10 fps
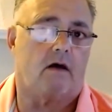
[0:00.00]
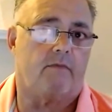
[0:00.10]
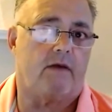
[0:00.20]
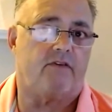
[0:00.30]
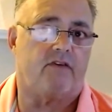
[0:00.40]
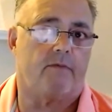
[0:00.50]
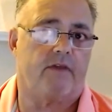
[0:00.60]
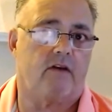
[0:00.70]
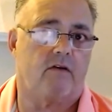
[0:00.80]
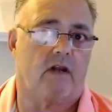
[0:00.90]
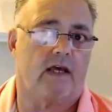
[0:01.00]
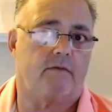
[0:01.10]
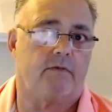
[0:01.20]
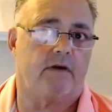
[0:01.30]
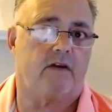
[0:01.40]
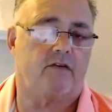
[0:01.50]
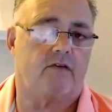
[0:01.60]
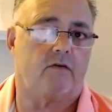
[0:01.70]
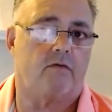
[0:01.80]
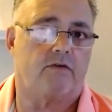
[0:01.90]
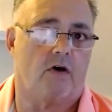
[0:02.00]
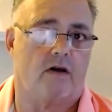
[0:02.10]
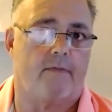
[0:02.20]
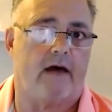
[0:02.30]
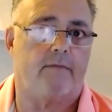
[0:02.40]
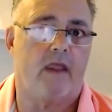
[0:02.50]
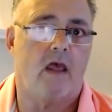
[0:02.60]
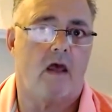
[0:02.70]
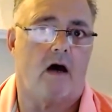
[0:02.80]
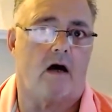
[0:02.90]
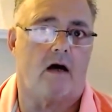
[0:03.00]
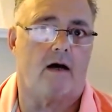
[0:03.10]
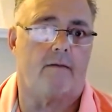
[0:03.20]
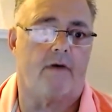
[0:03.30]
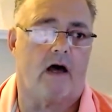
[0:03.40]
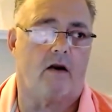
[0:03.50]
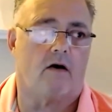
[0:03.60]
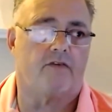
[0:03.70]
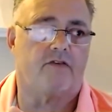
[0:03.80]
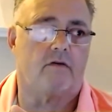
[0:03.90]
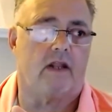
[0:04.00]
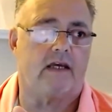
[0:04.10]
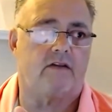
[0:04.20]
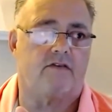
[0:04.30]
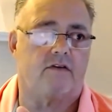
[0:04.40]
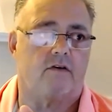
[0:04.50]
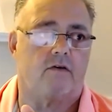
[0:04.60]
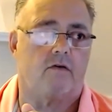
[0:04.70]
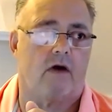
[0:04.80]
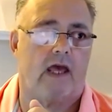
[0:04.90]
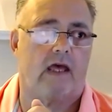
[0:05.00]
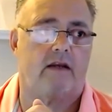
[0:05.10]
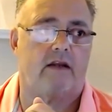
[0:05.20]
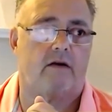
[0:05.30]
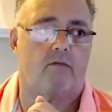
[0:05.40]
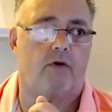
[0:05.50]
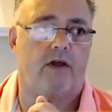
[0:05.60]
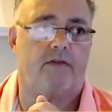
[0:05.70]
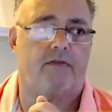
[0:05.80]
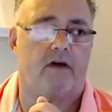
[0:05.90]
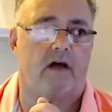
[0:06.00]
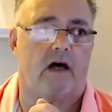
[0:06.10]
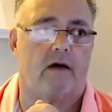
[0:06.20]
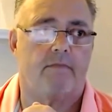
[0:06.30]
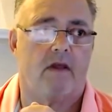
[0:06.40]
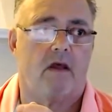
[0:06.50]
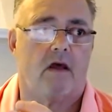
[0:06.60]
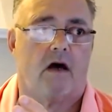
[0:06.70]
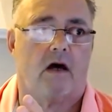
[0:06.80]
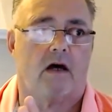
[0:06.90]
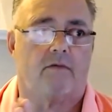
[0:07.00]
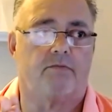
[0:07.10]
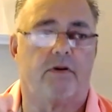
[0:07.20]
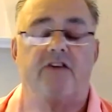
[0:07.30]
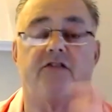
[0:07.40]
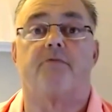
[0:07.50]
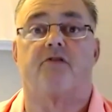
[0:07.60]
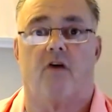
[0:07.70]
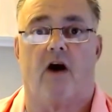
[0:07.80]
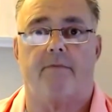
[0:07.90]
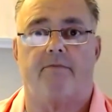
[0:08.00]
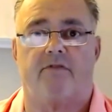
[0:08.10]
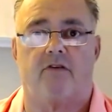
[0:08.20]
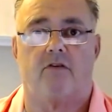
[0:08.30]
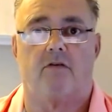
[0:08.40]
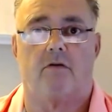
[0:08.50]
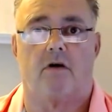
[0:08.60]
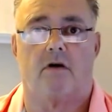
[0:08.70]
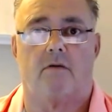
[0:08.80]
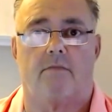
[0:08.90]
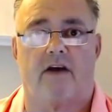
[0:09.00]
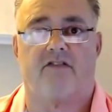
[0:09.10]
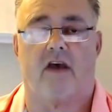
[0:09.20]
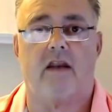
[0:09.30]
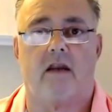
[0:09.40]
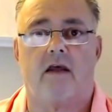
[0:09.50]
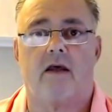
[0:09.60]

maybe something you'd like me to talk about. I'd also like to end it with please subscribe to my site,